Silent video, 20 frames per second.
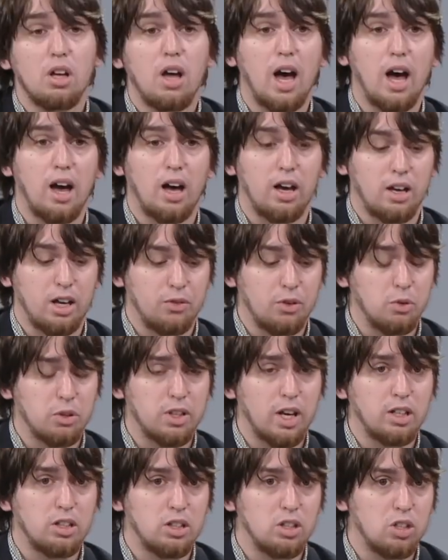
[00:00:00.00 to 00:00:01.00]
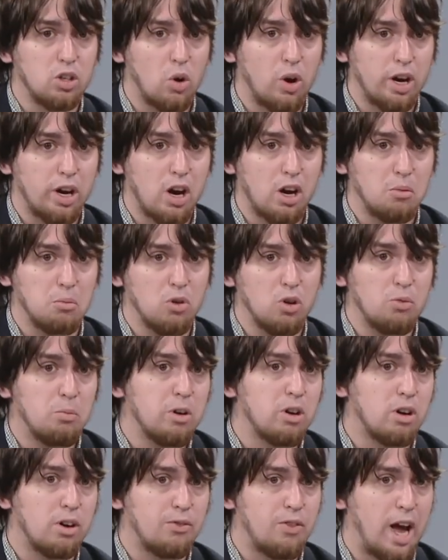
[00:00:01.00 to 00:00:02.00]
If you would like to join our movement
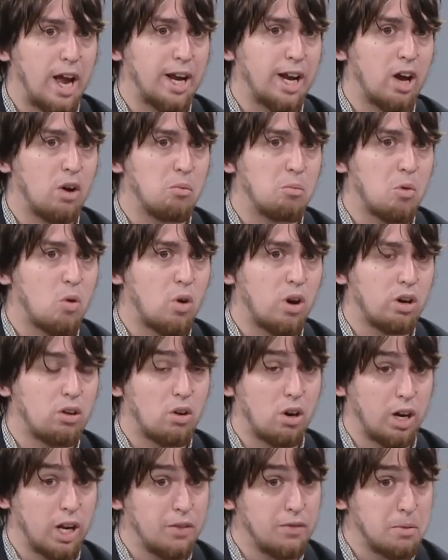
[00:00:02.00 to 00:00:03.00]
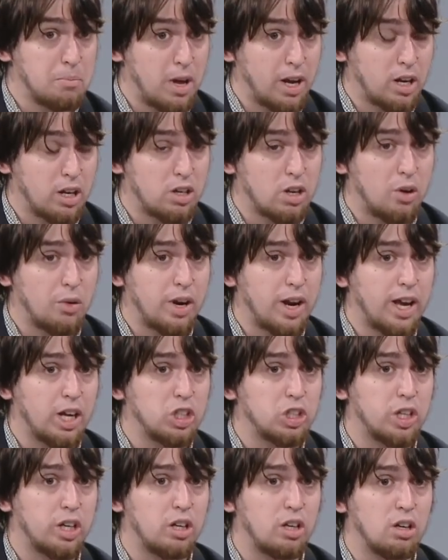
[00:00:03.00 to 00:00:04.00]
or find out more or even make a
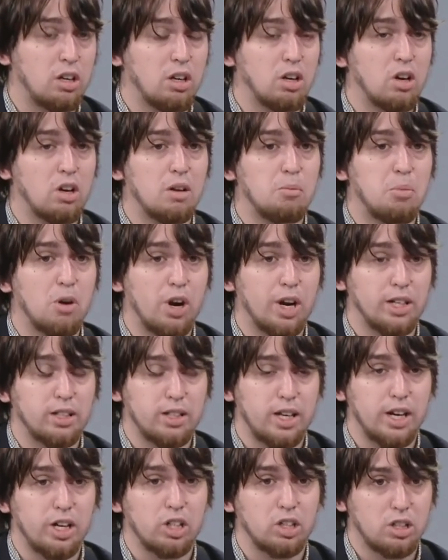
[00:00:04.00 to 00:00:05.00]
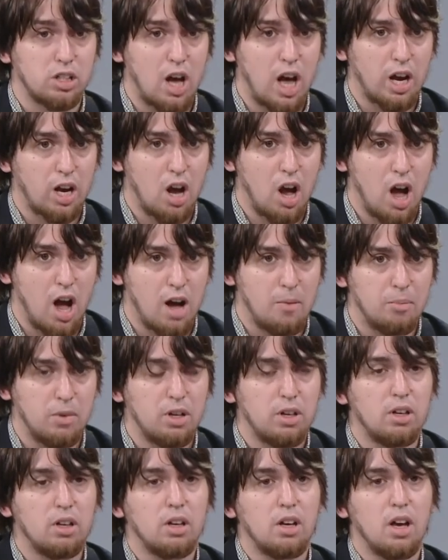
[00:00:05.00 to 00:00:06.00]
donation, you can go to berniesanders.com
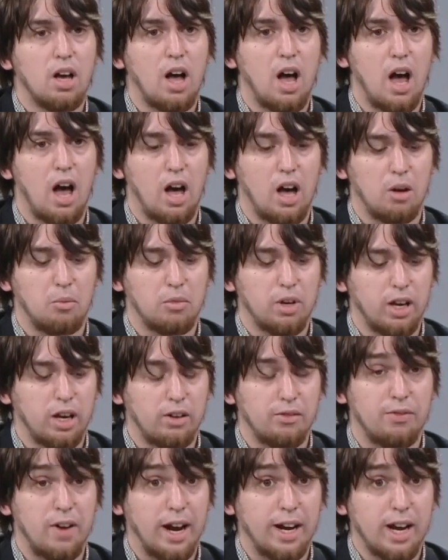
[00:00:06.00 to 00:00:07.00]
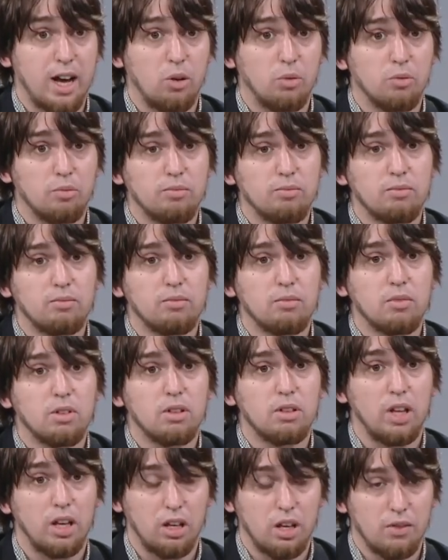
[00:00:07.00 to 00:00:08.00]
and find out.
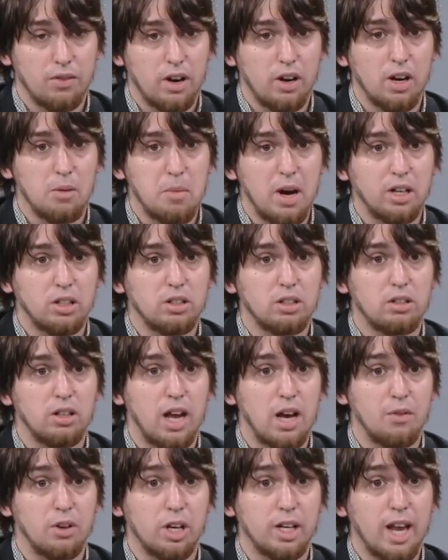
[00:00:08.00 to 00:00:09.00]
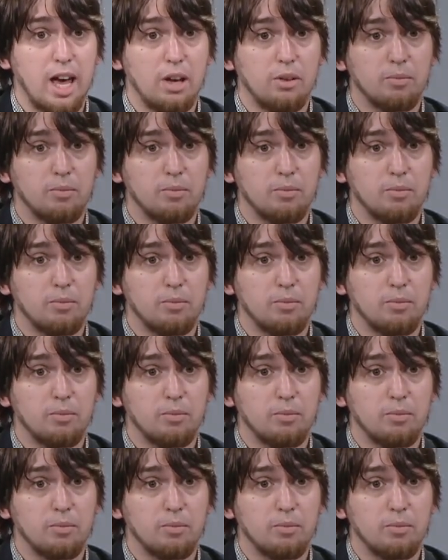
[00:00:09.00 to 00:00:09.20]
Thank you very much, and have a good day.